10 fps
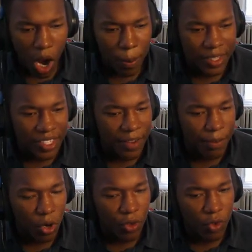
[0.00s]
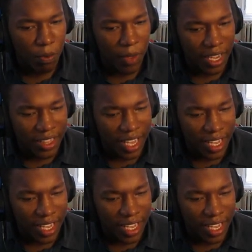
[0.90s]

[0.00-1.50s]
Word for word: All but say, bro, if you Abort make